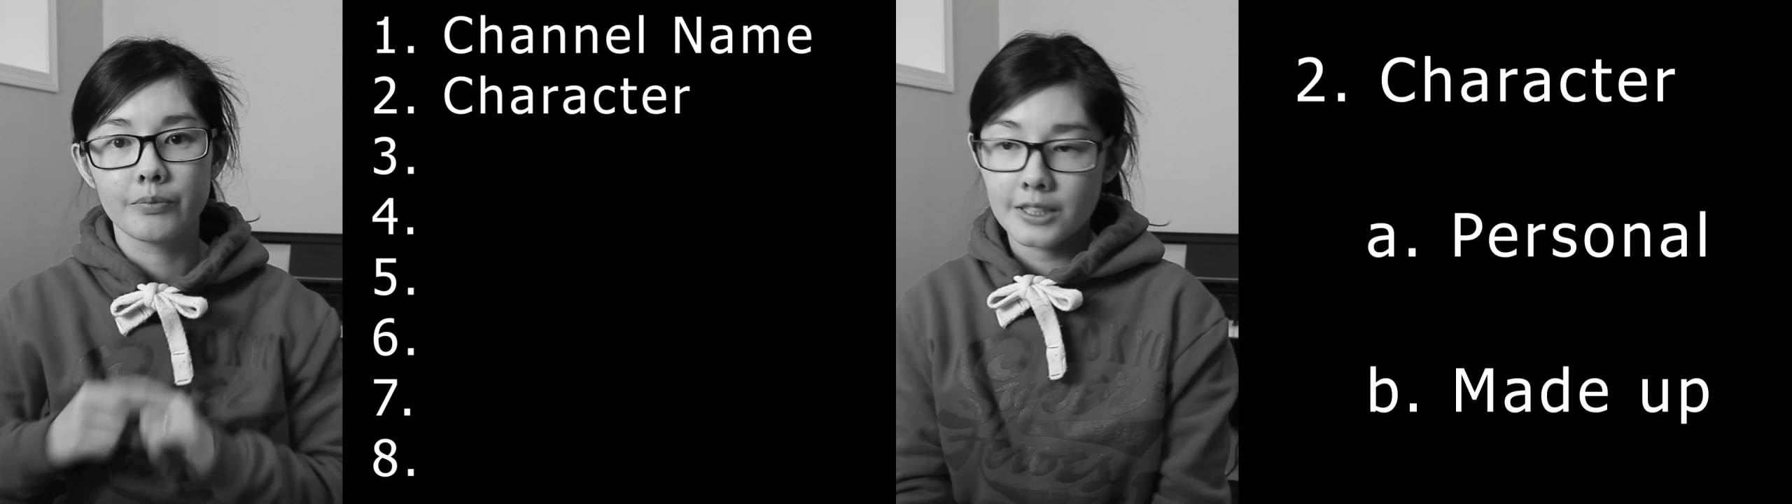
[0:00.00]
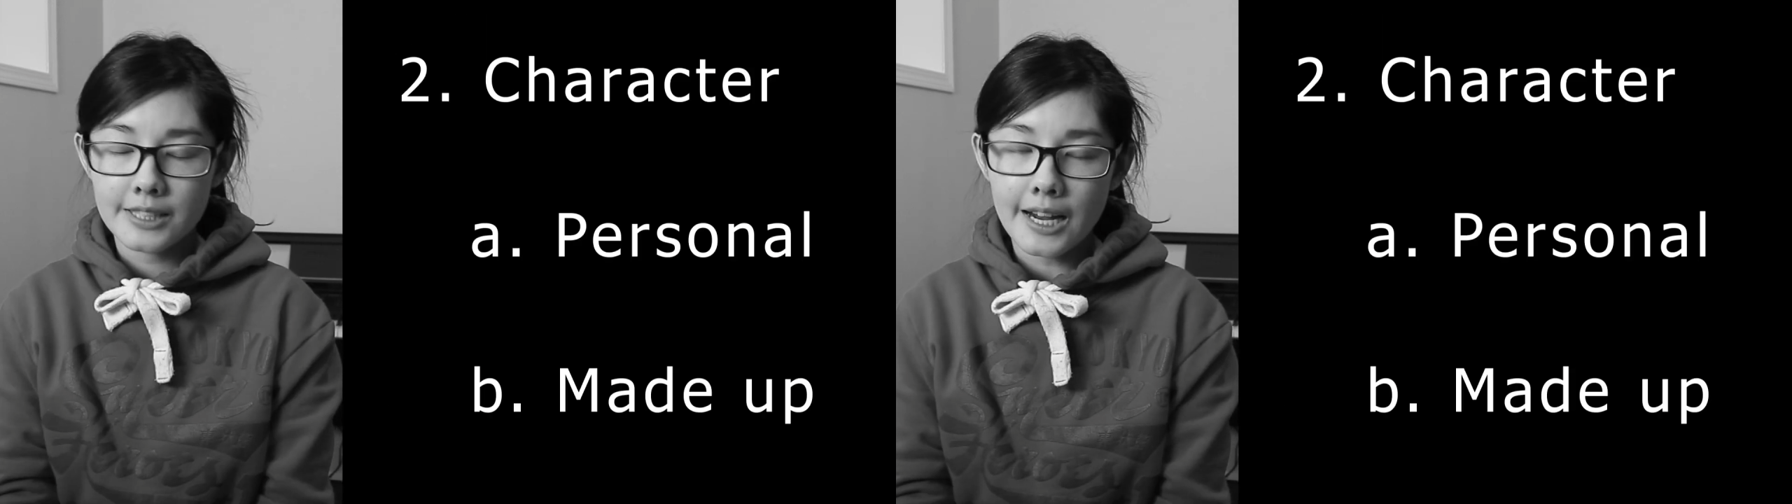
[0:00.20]

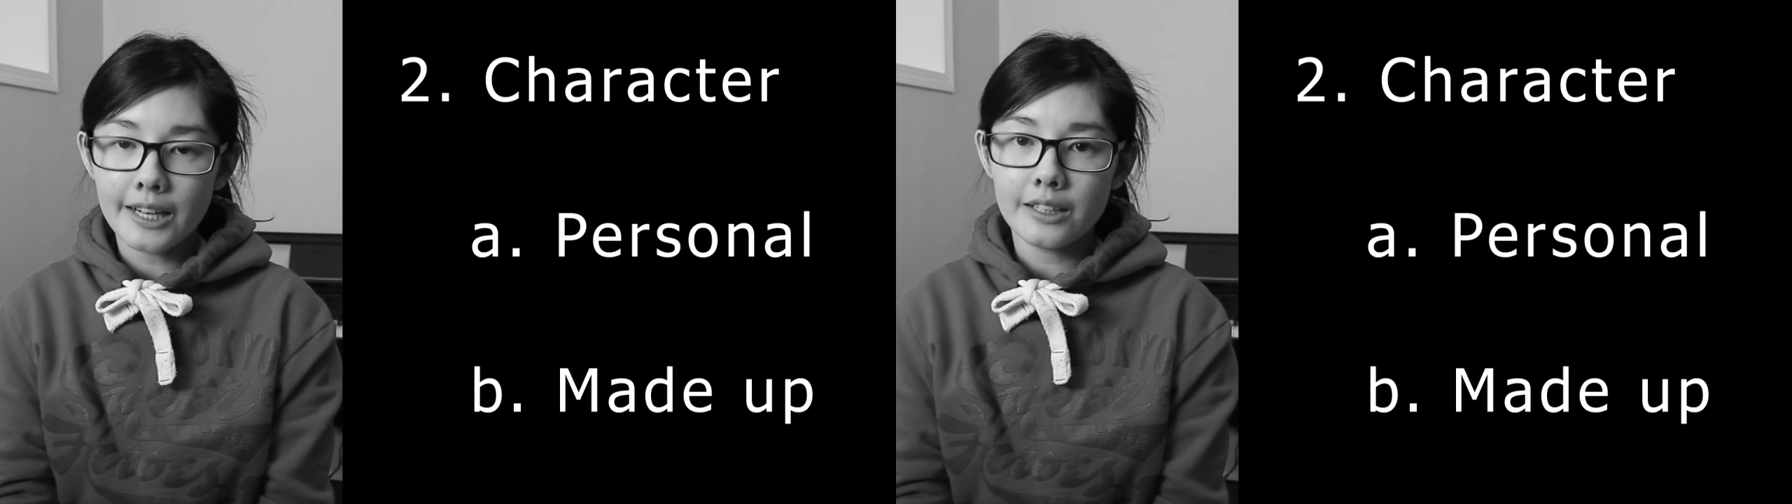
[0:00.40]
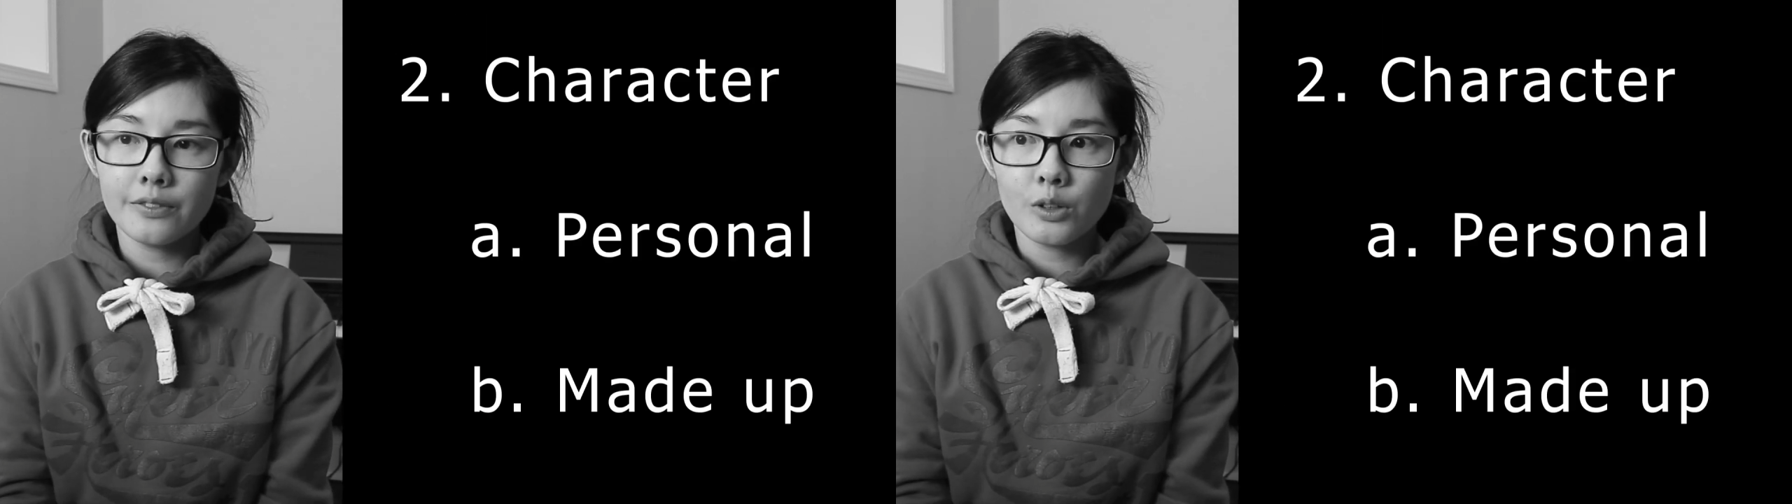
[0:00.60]

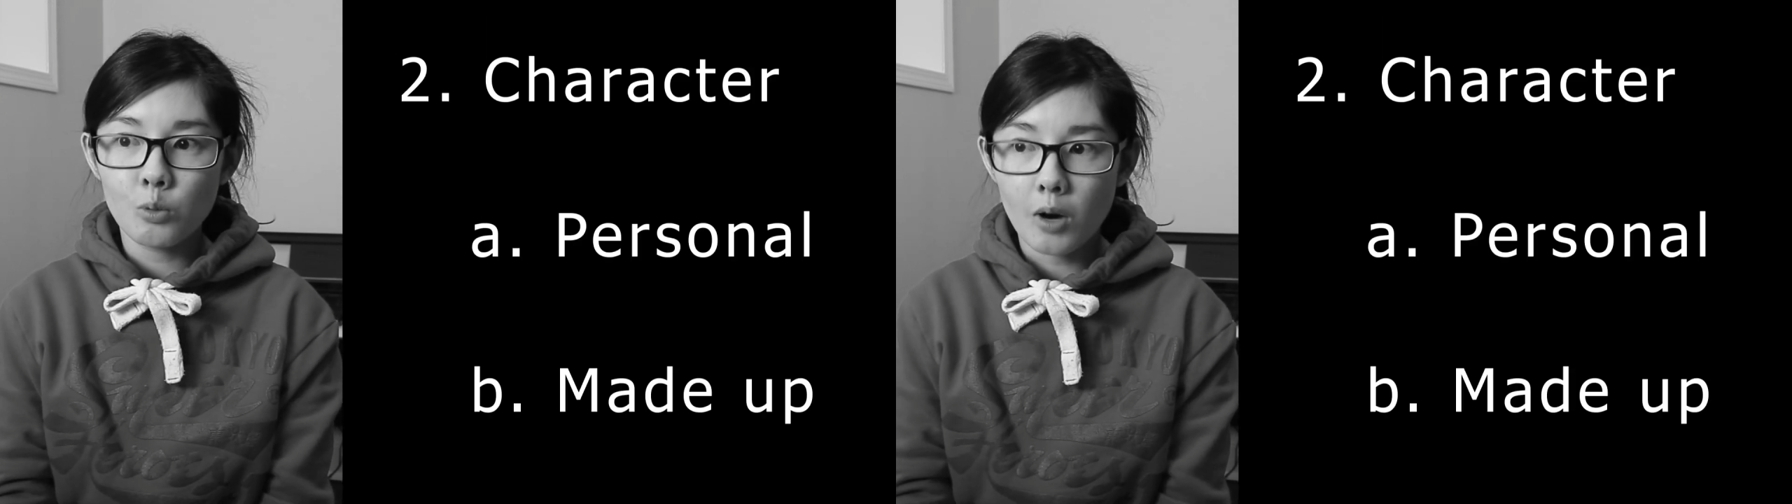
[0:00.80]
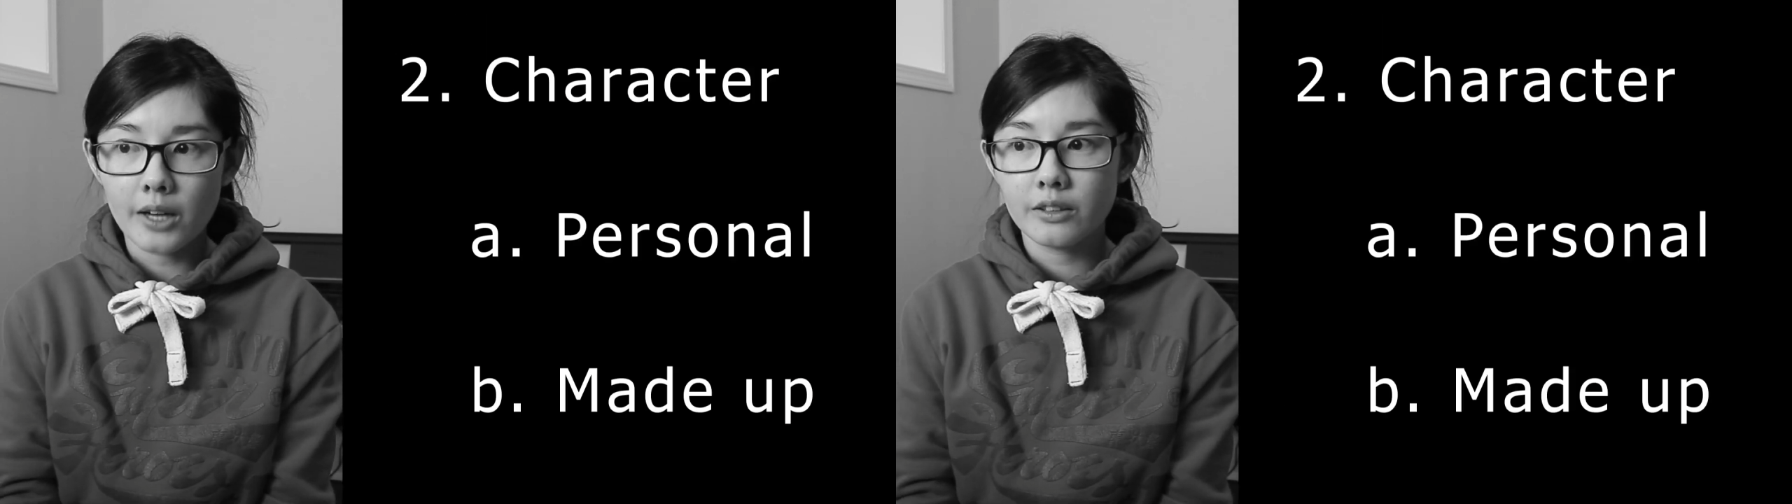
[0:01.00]
Decide if you
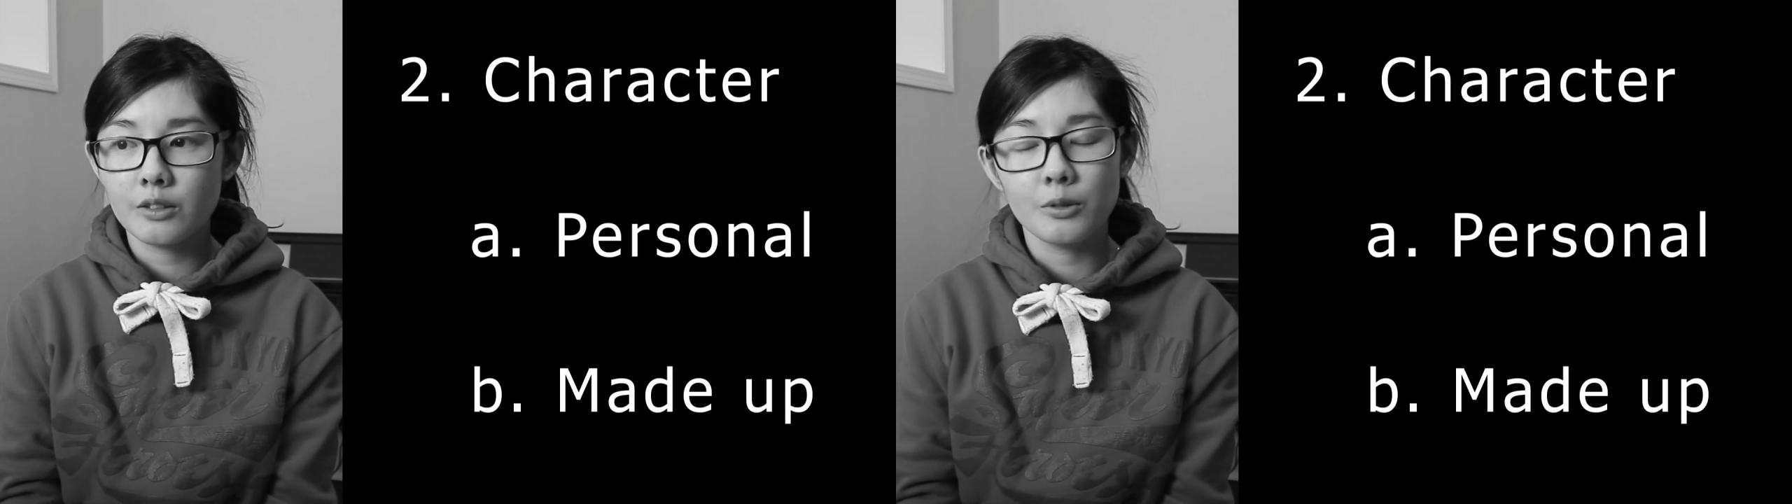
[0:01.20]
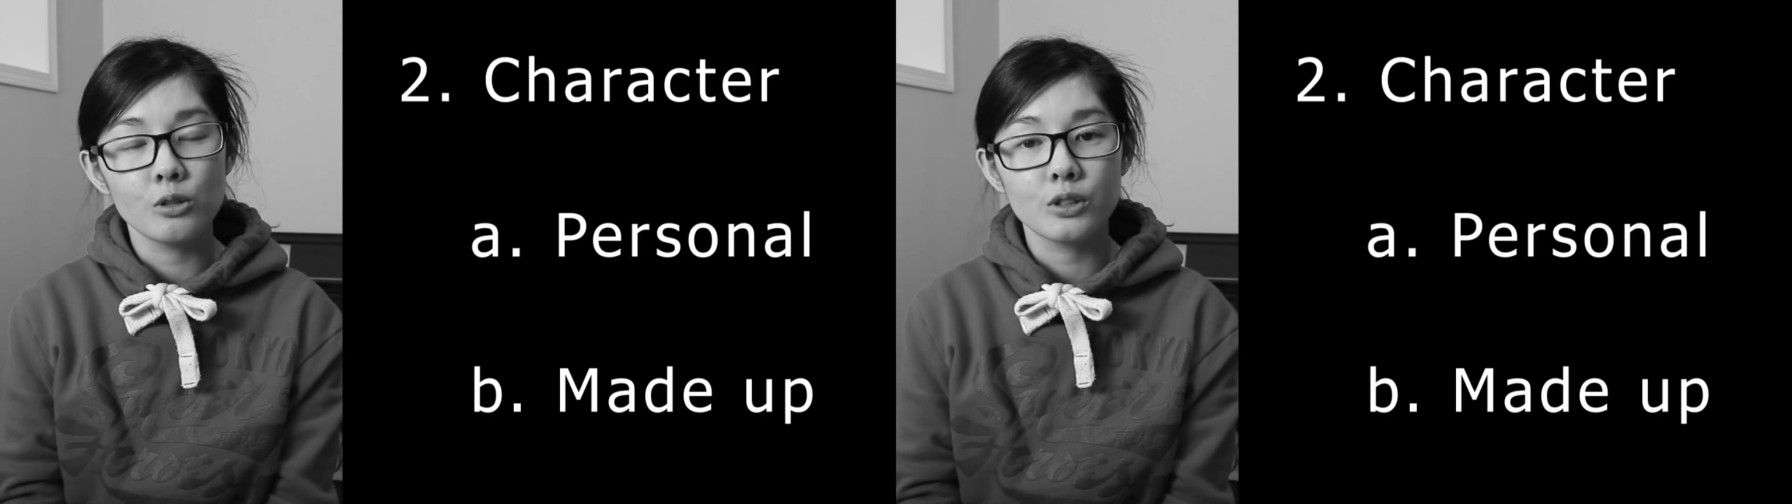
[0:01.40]
want
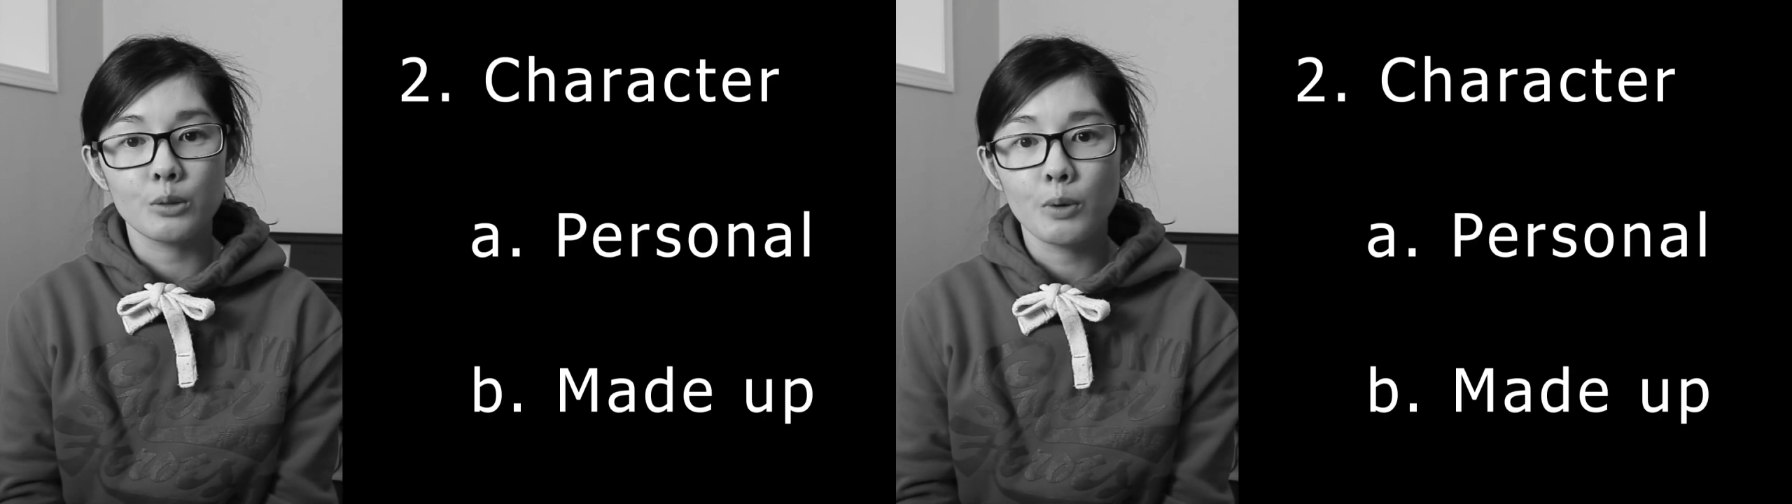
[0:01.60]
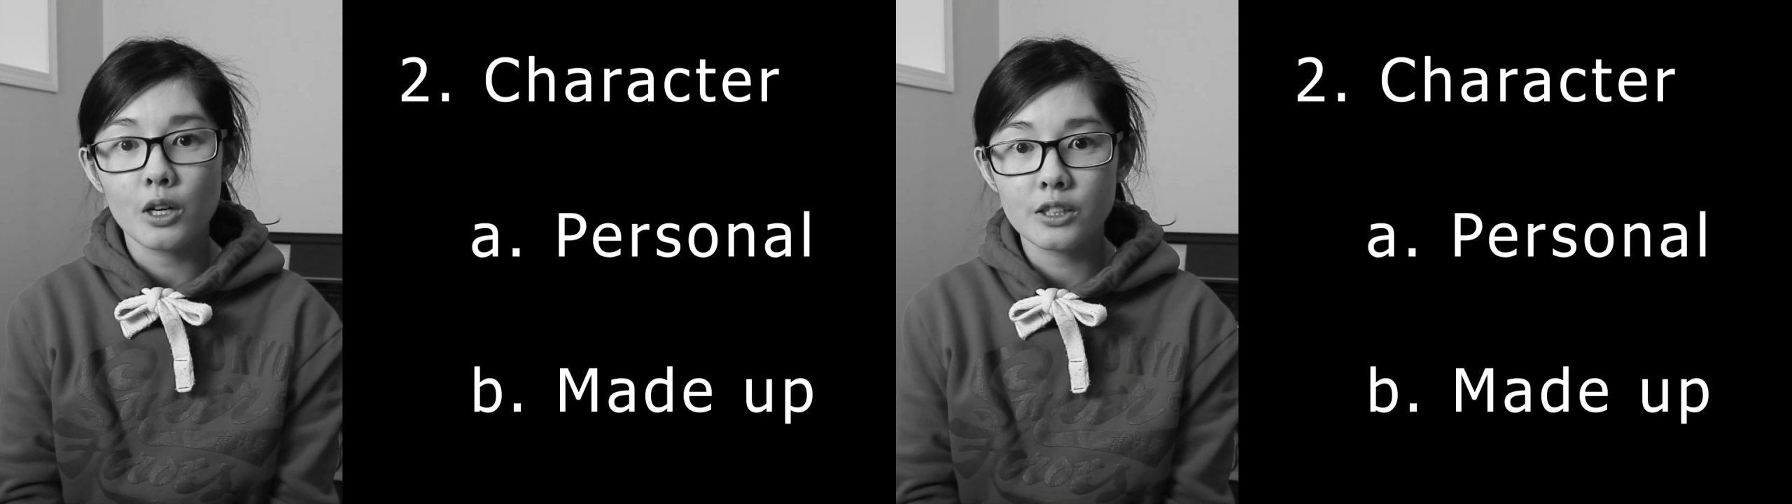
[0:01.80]
to use
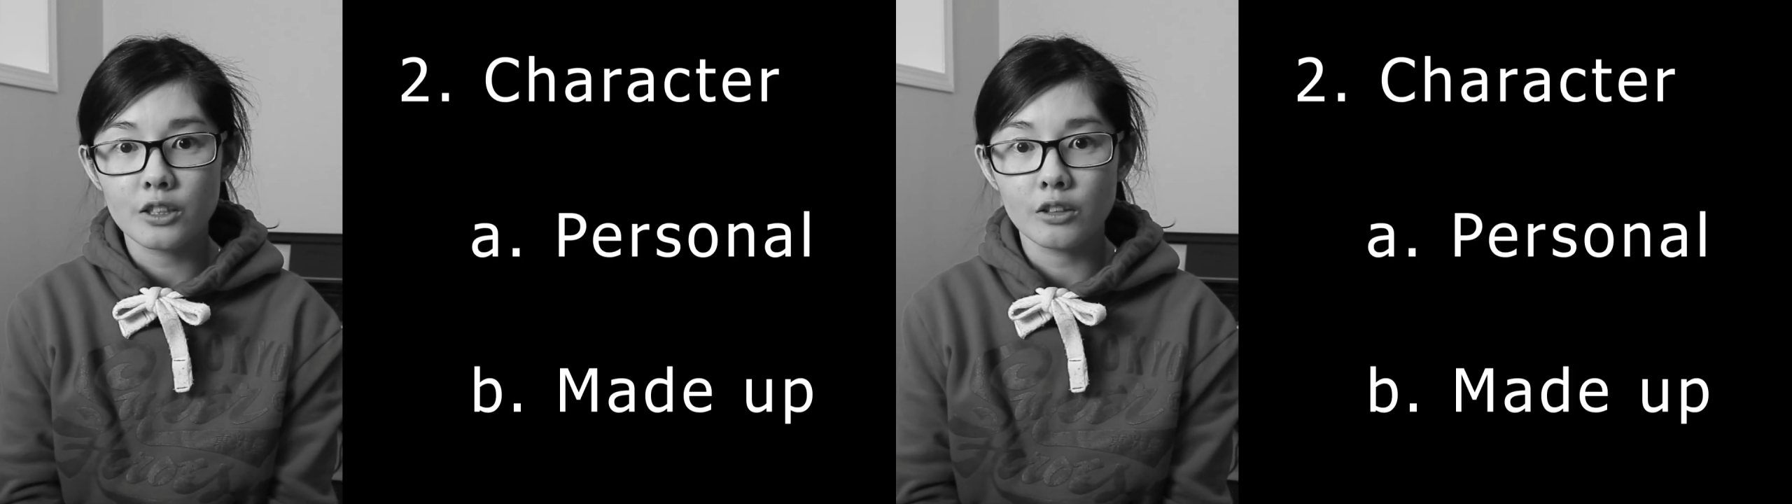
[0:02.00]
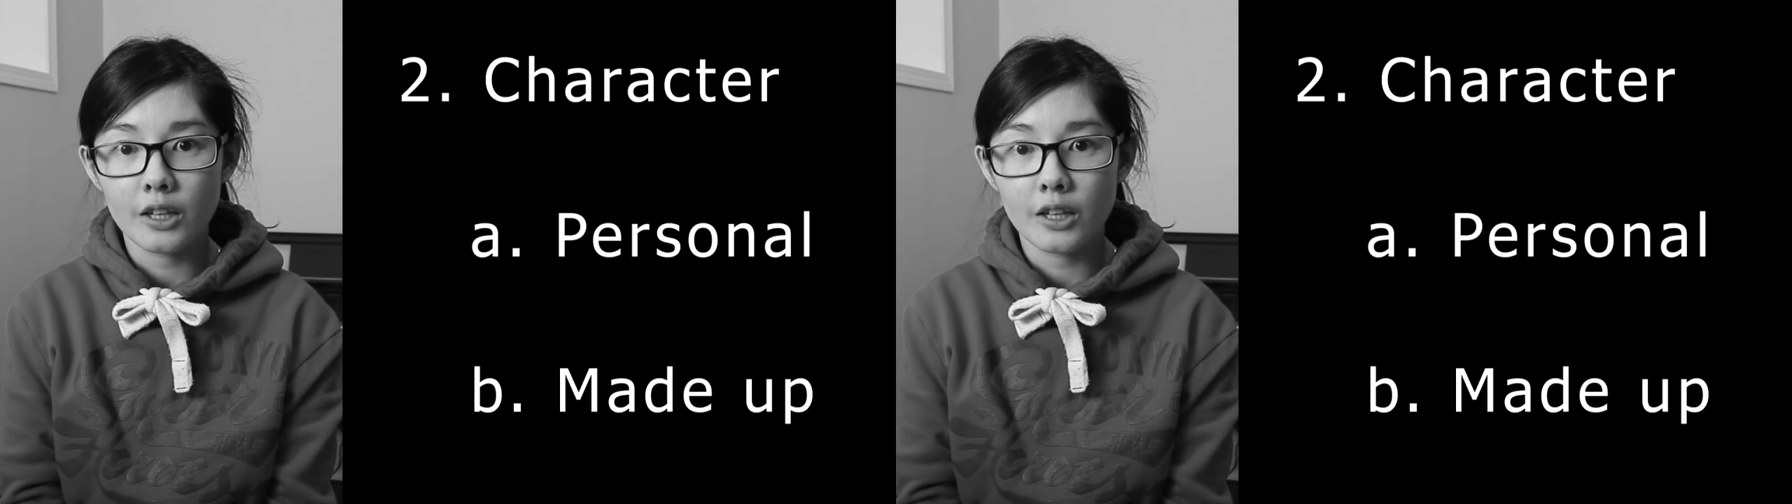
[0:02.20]
your personal